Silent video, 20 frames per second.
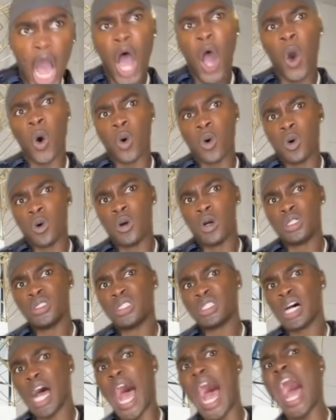Oh,
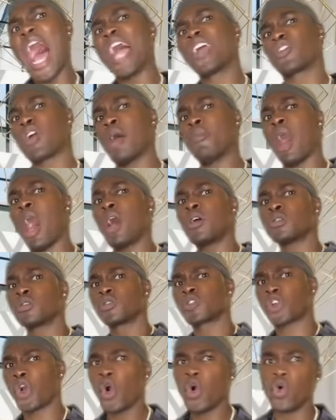all right,
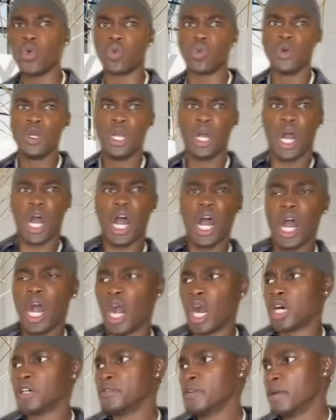Grandma. Cool.
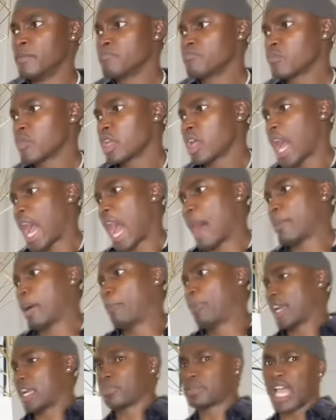I'm
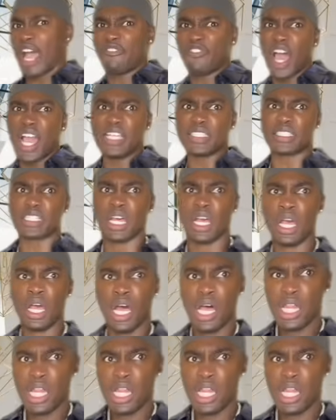gonna pick up that vase.